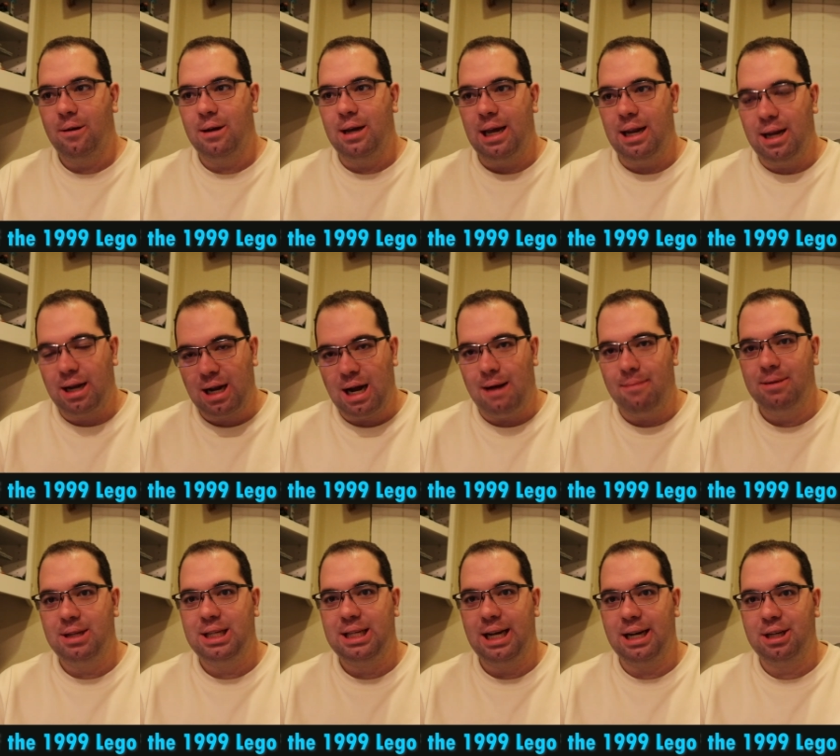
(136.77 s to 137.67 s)
in the
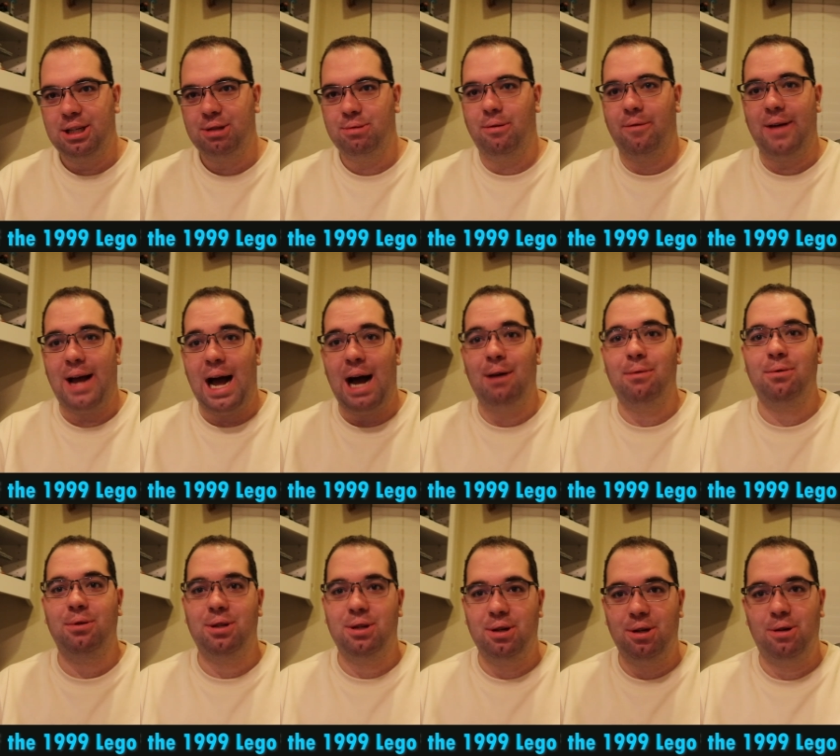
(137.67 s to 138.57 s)
comment section
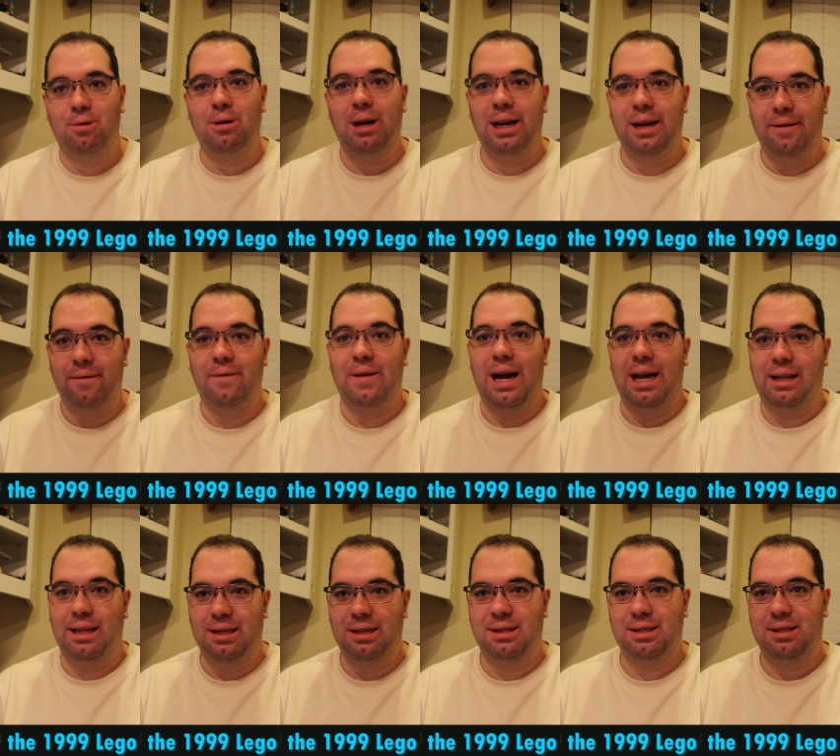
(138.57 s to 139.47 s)
without creating
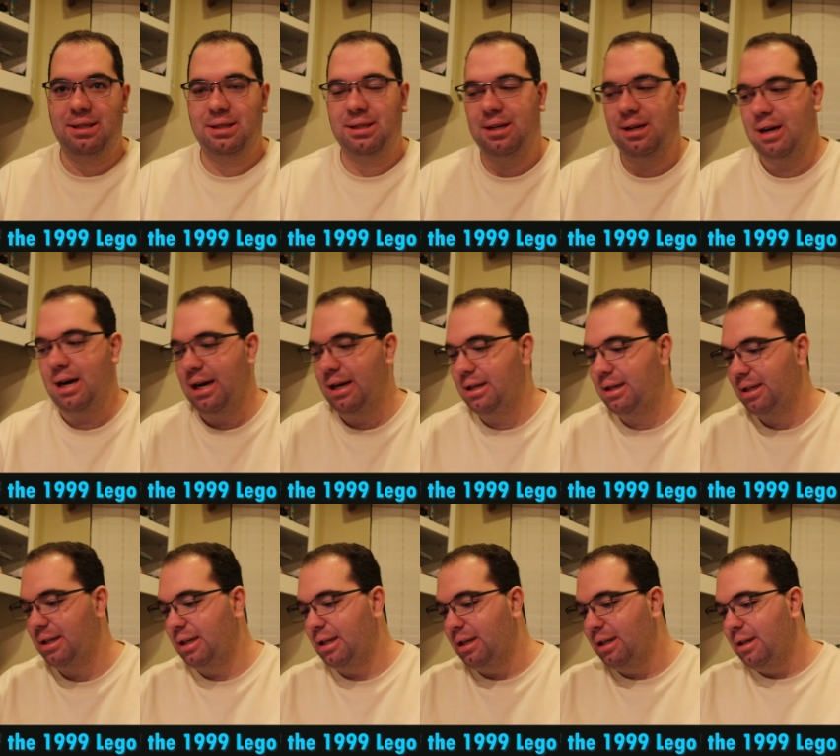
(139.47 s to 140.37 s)
violence, alright?
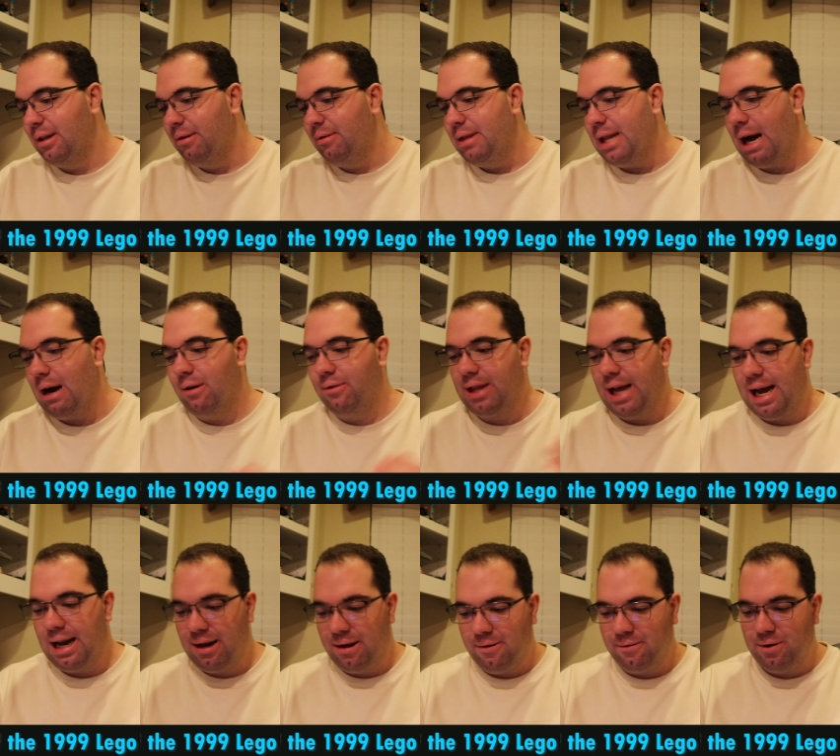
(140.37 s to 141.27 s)
Now, with
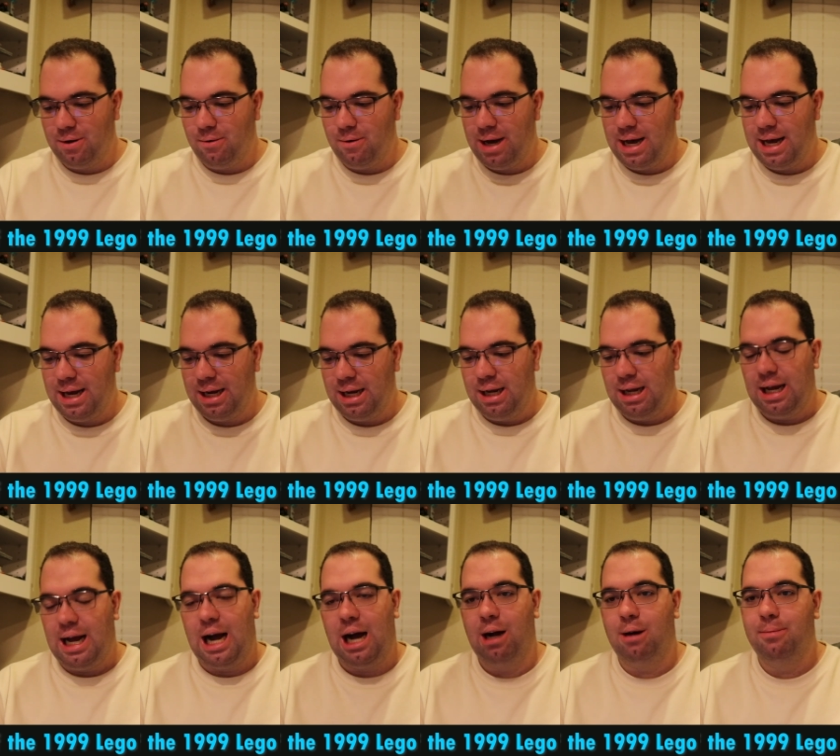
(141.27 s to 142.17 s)
that out of the way,
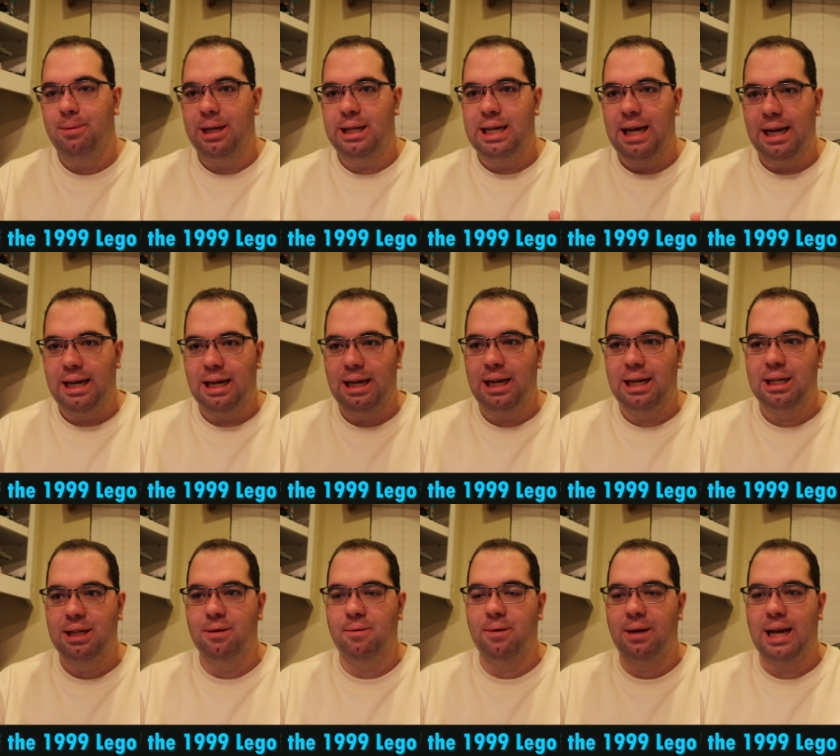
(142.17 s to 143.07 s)
I'll be taking
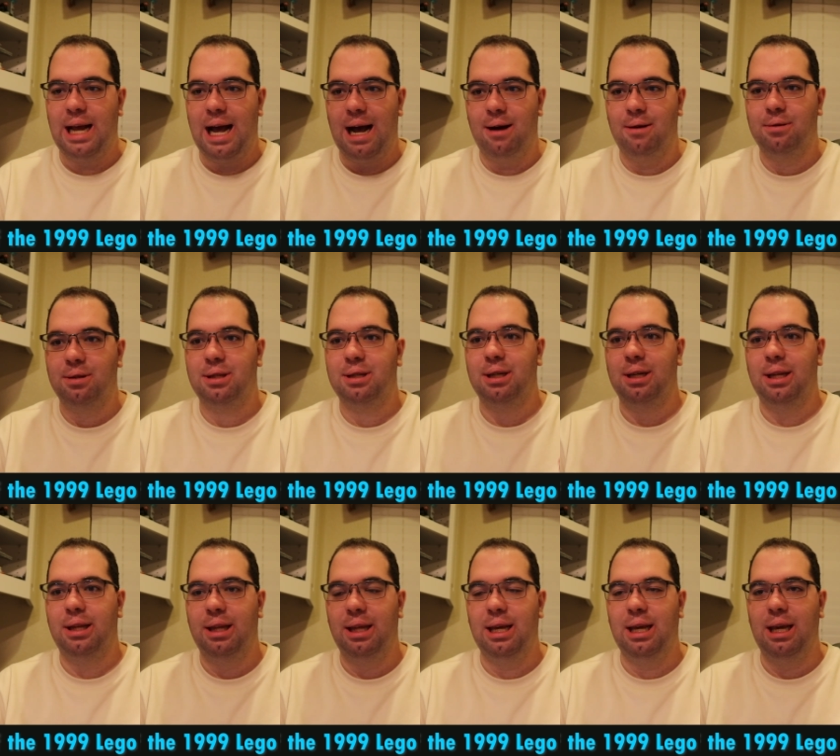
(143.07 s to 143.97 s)
into account
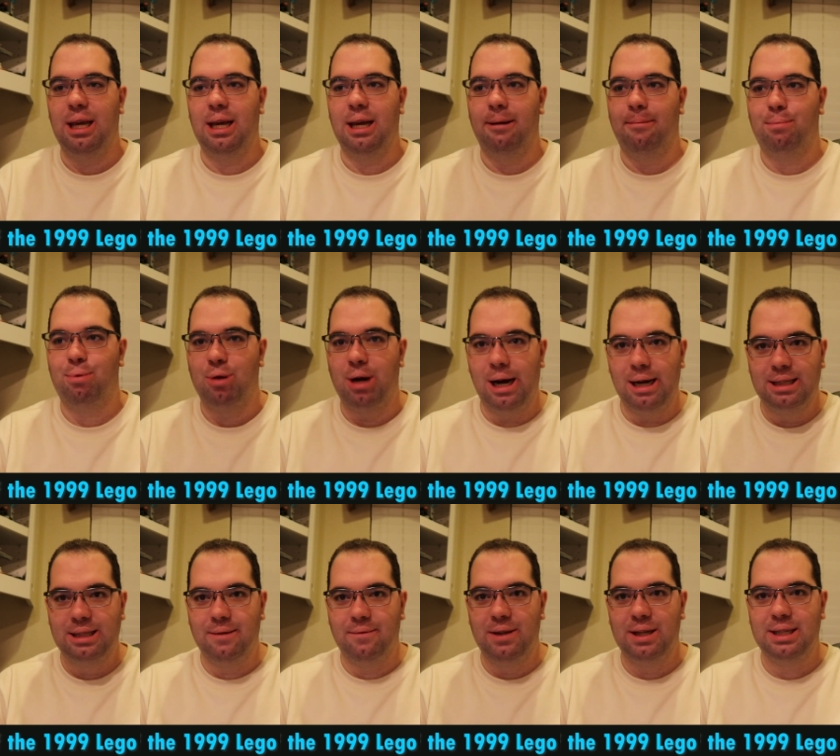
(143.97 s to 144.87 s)
the
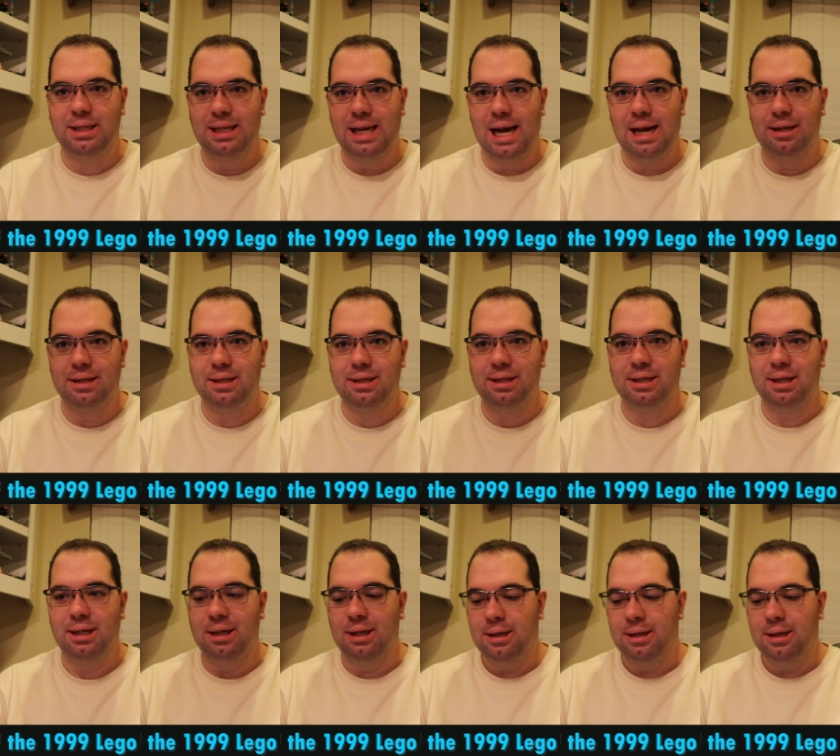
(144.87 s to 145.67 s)
price of the sets,